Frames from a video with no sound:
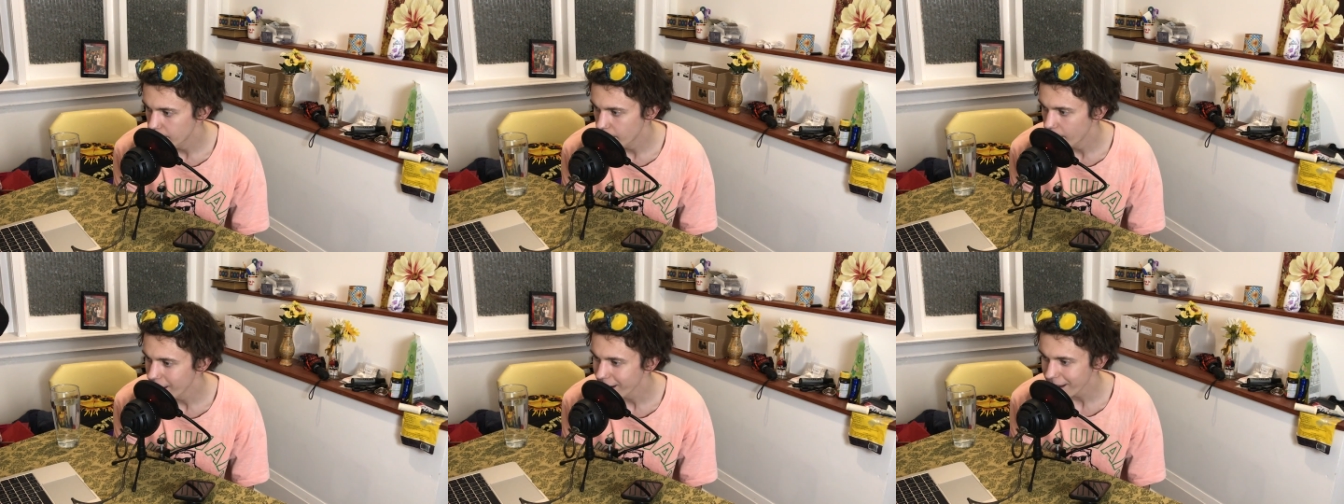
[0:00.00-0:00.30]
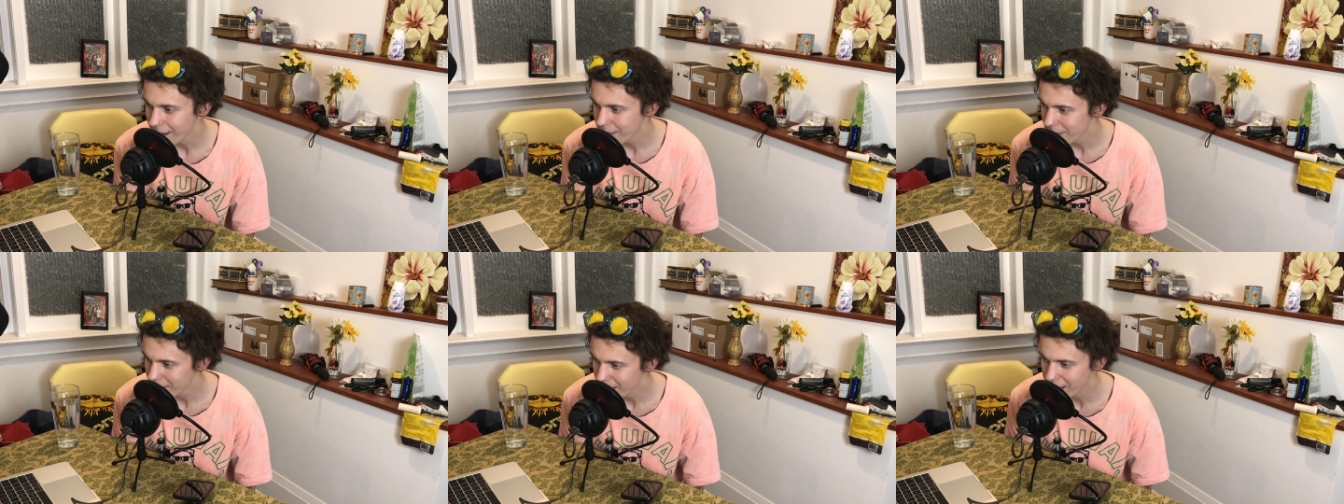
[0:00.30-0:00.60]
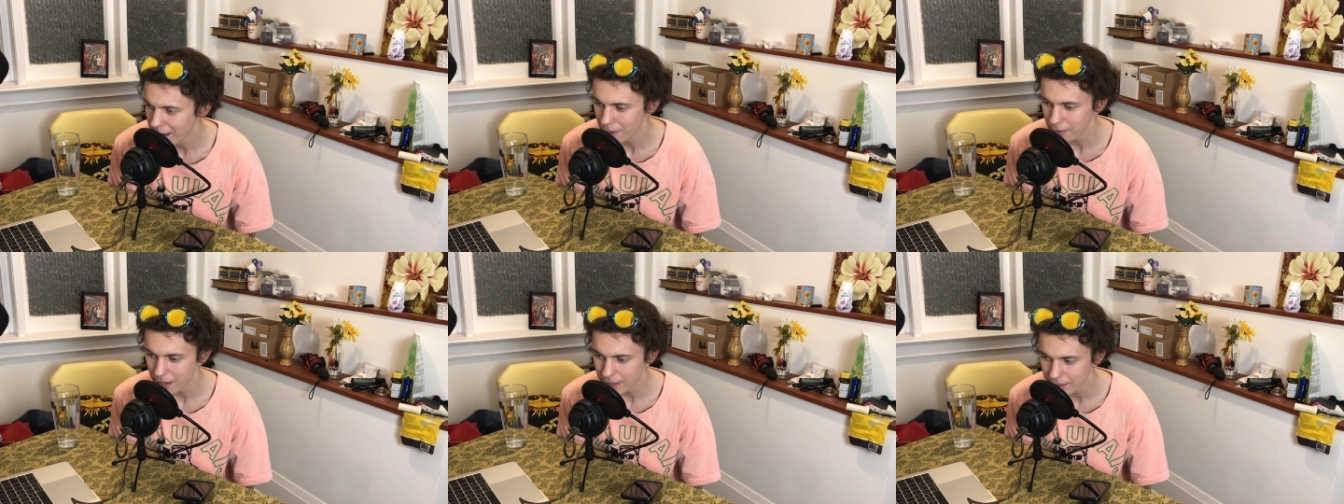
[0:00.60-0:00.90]
And I
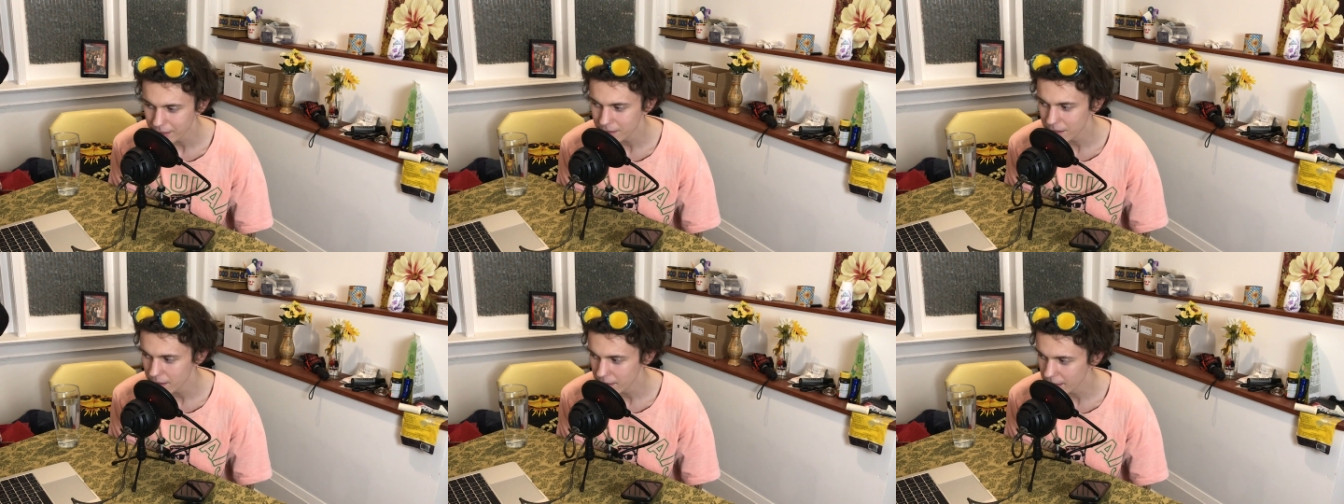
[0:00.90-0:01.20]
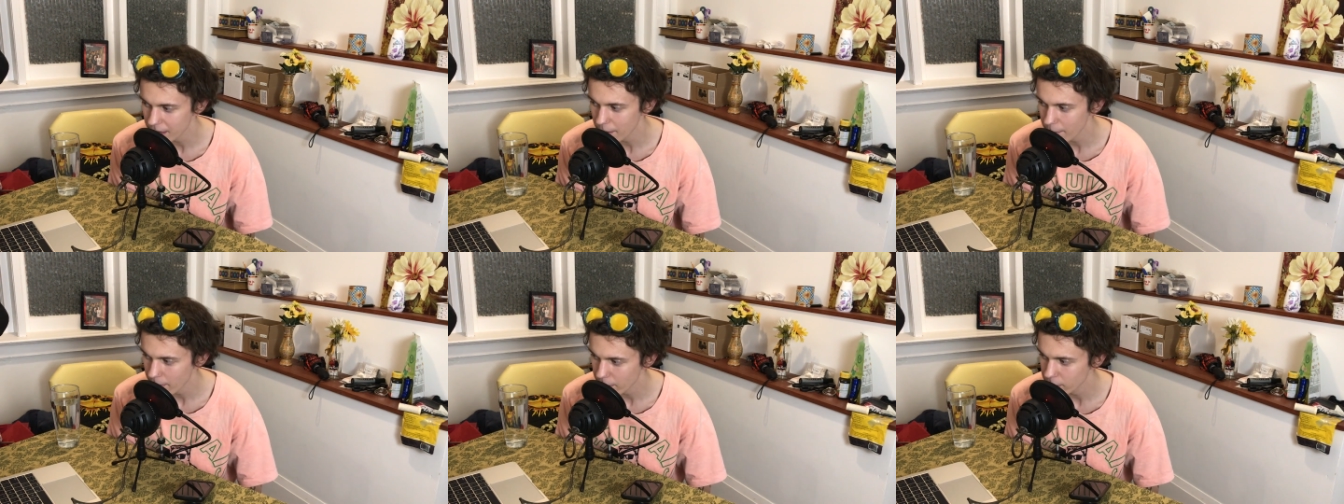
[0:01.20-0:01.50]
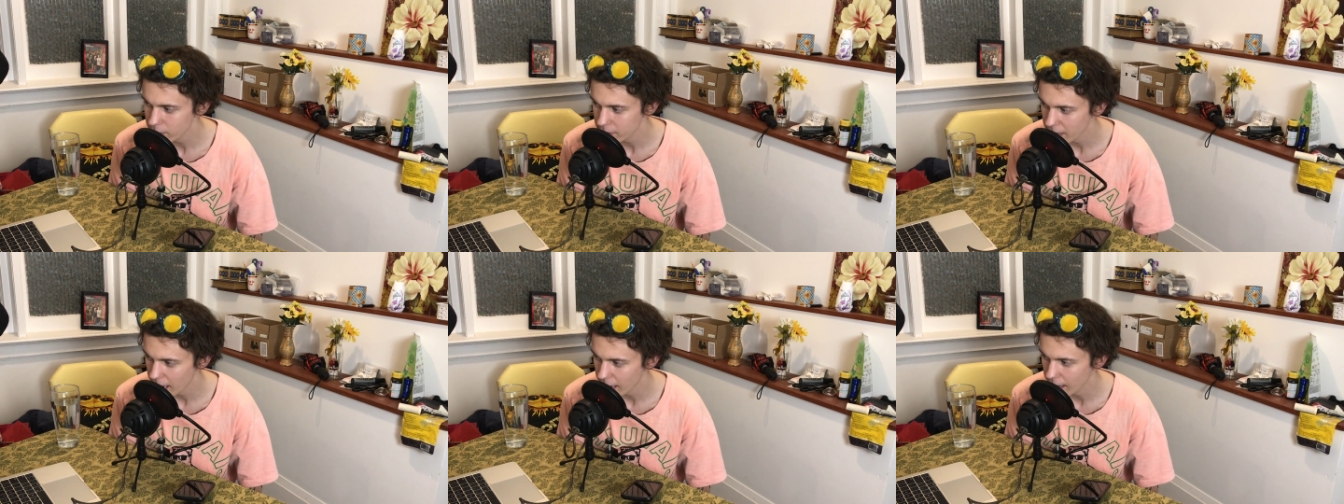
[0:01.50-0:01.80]
think I, I like to think I'm
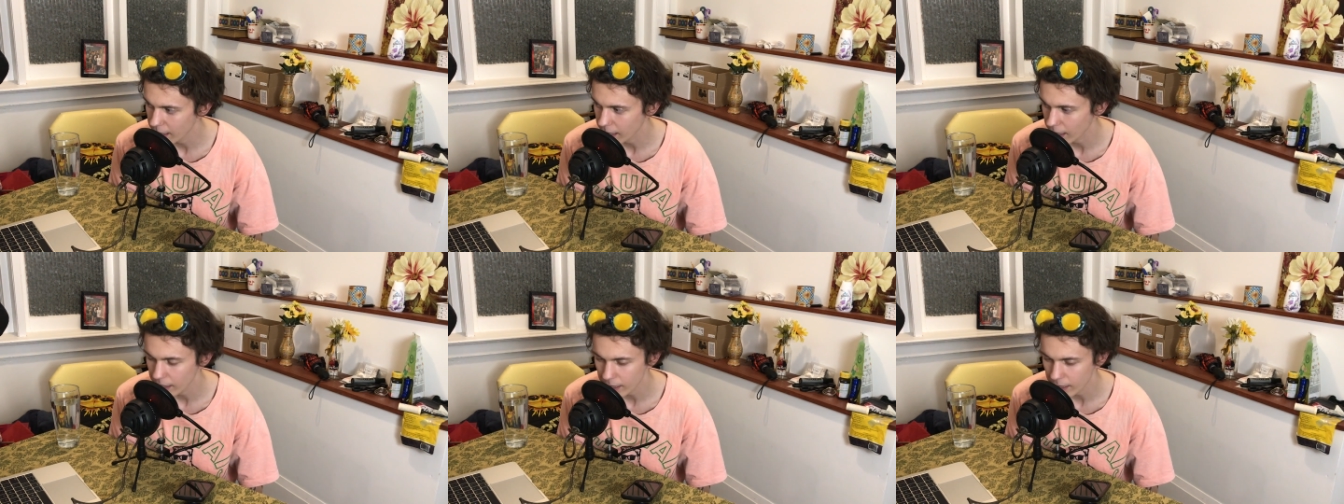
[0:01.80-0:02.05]
entertaining.